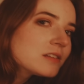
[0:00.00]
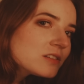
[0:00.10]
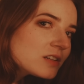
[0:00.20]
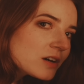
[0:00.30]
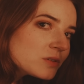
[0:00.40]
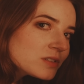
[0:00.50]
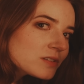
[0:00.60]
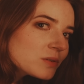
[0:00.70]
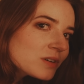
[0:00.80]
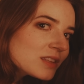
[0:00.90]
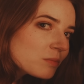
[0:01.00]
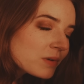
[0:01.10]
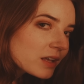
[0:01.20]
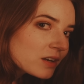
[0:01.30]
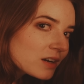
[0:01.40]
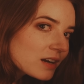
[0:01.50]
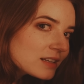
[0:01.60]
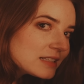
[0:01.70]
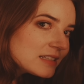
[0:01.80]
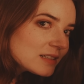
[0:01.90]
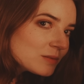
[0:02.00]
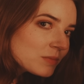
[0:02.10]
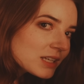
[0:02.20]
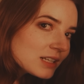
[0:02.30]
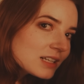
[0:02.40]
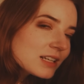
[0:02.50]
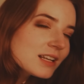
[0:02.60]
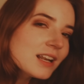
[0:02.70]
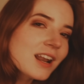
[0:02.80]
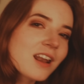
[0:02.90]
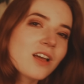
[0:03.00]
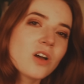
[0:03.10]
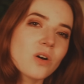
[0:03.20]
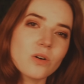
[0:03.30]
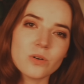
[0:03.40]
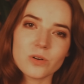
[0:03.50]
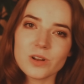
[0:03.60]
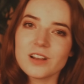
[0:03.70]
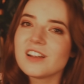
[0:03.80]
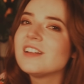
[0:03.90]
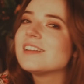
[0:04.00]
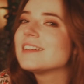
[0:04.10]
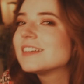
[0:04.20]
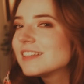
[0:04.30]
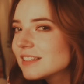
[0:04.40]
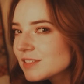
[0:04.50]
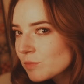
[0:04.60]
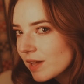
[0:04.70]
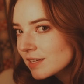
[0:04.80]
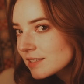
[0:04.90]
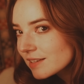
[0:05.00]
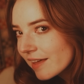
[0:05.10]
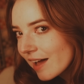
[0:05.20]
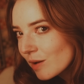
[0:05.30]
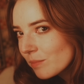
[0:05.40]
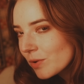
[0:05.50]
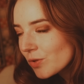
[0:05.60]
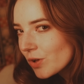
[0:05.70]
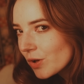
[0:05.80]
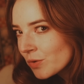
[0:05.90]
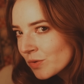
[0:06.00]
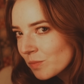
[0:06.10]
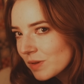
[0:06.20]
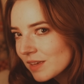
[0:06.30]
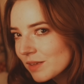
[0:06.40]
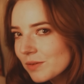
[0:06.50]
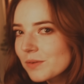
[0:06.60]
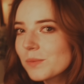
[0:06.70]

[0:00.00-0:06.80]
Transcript: toast with butter and cinnamon, or spiced apple oatmeal.